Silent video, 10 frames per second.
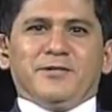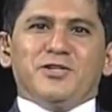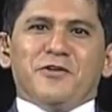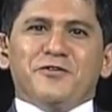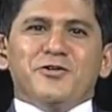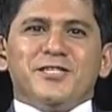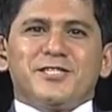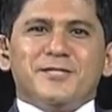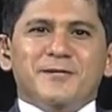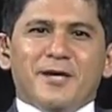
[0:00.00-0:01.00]
Dear
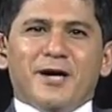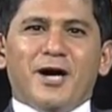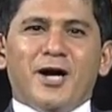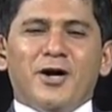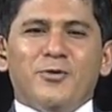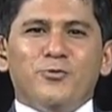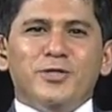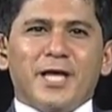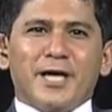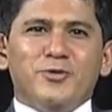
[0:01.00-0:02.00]
viewers, uh,
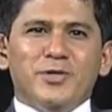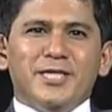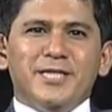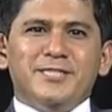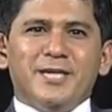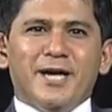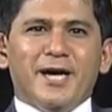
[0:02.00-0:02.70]
we thank you indeed.